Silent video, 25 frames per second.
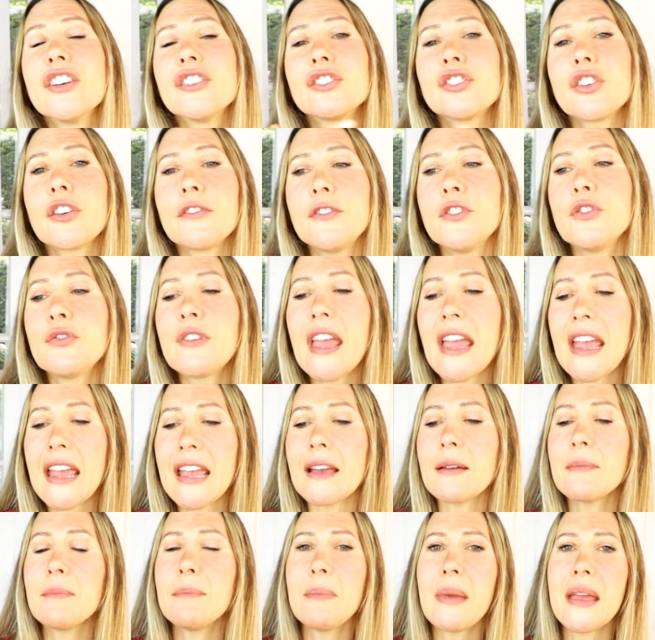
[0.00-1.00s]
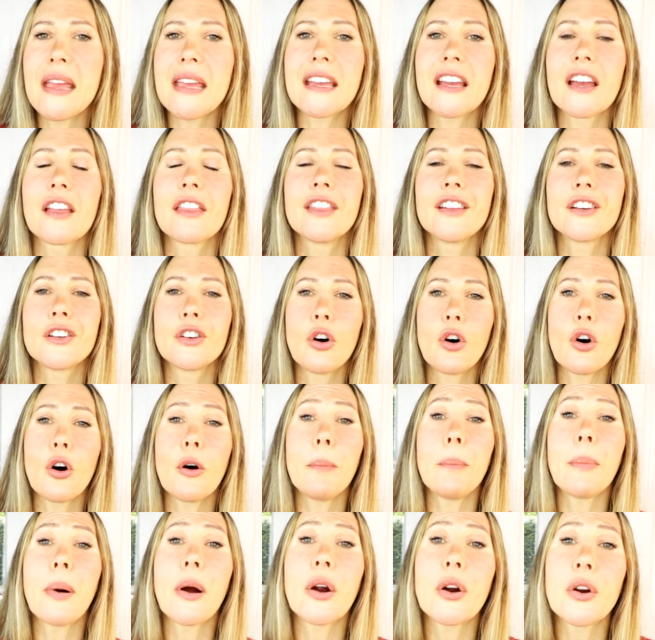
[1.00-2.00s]
So if you can't make the
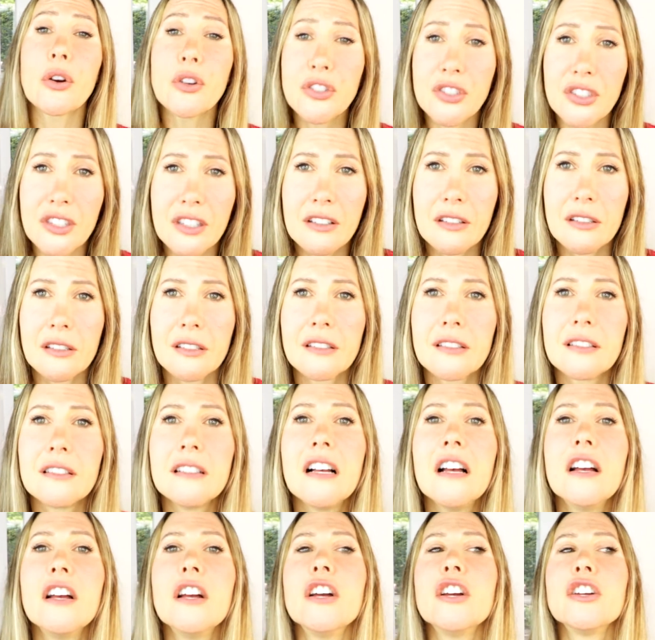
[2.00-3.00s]
goal personal,